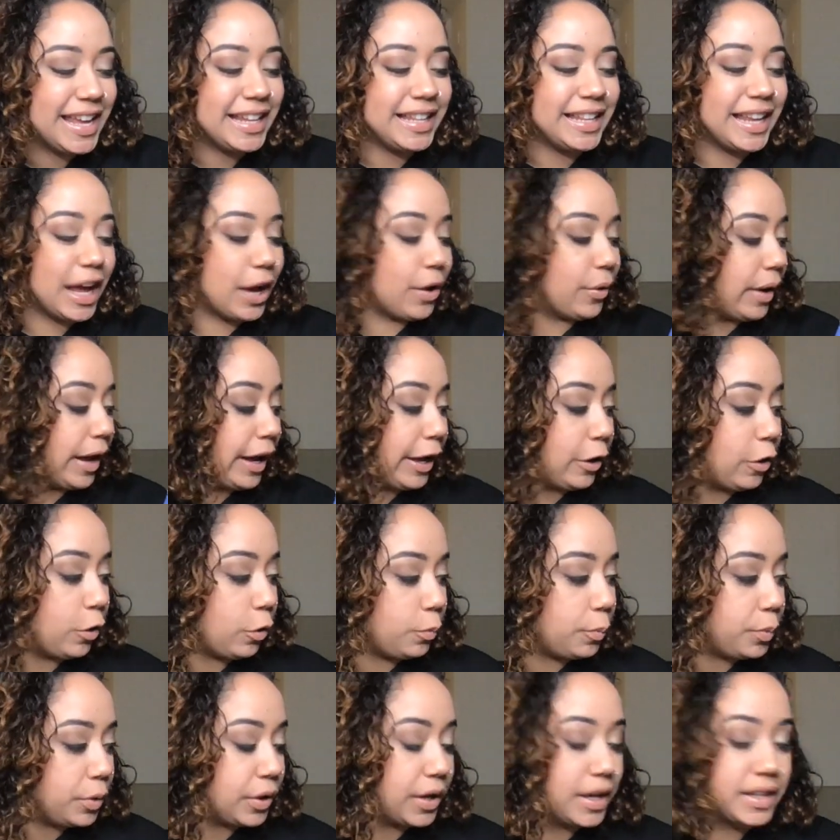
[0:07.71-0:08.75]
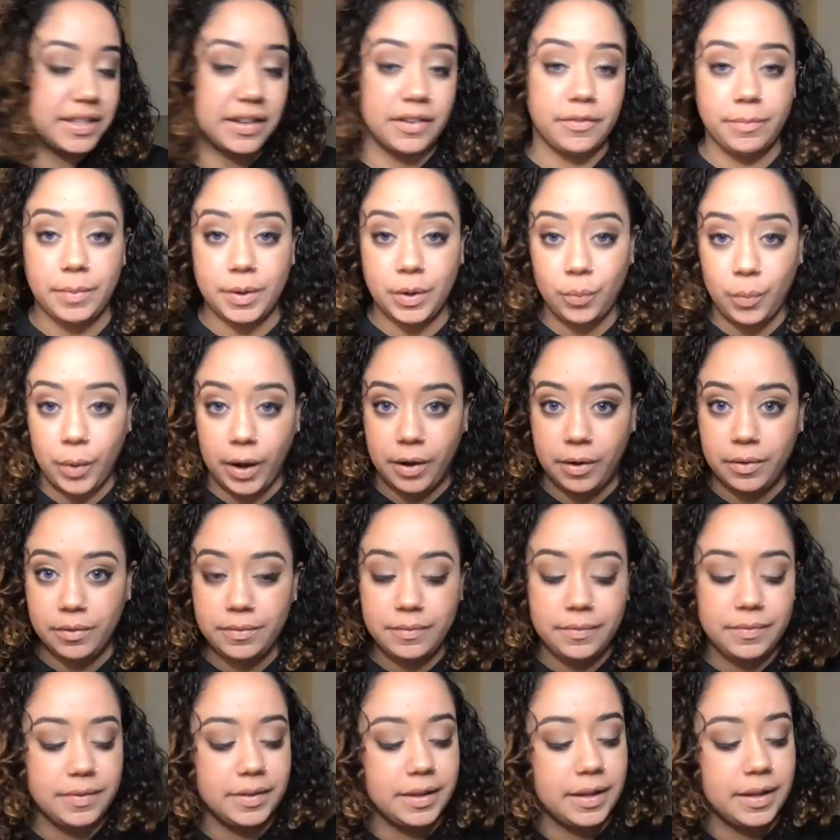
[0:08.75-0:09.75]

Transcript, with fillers: Now, I hope you guys have been well.